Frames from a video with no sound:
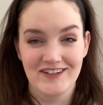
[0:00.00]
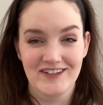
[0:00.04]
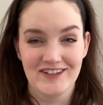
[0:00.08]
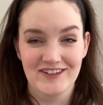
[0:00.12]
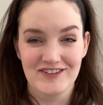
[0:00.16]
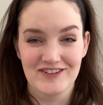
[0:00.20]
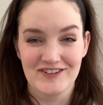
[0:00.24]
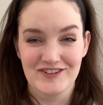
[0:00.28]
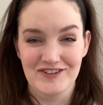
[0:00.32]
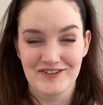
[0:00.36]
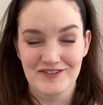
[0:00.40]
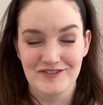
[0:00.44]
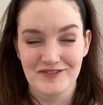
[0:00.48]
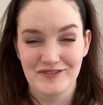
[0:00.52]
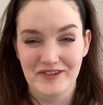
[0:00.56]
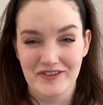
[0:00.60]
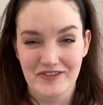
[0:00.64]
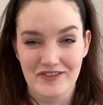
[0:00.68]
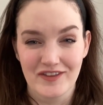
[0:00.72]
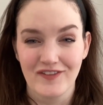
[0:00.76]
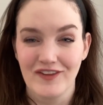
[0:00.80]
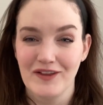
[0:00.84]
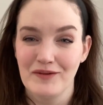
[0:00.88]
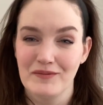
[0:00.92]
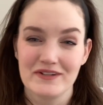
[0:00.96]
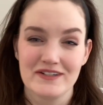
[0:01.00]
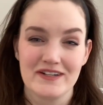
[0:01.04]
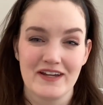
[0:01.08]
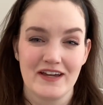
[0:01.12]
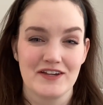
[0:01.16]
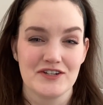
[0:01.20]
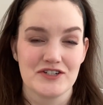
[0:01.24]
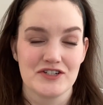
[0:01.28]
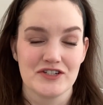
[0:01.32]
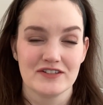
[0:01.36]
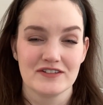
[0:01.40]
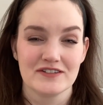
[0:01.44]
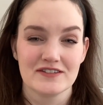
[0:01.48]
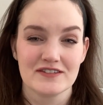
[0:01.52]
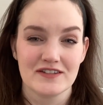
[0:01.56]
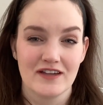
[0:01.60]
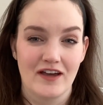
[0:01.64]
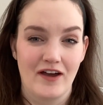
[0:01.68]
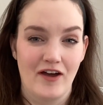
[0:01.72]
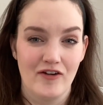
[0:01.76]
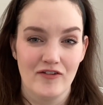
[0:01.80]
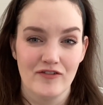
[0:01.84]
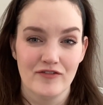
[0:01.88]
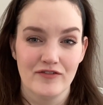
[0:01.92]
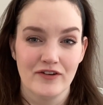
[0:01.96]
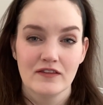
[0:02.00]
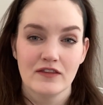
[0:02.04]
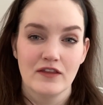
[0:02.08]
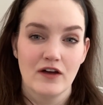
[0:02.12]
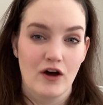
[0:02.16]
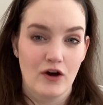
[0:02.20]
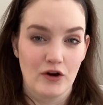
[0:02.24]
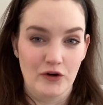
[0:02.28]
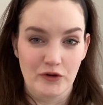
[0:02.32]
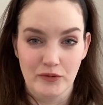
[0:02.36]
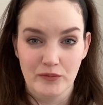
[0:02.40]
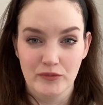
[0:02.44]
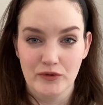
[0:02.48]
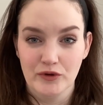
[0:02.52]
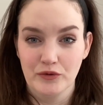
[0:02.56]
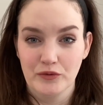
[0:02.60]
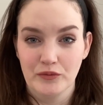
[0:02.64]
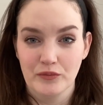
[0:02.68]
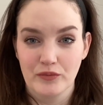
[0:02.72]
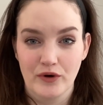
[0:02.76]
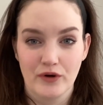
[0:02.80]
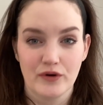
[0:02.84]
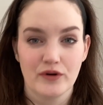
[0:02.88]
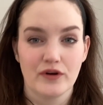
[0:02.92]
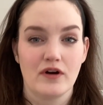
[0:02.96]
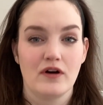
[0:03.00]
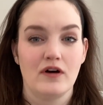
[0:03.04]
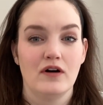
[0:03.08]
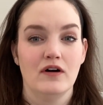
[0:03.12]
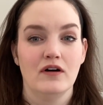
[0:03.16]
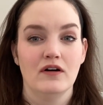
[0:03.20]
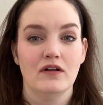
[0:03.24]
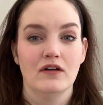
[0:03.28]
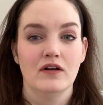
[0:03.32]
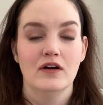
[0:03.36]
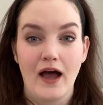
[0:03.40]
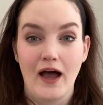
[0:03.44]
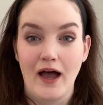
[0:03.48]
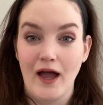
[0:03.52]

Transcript: could do with the limitations of the autoimmune protocol.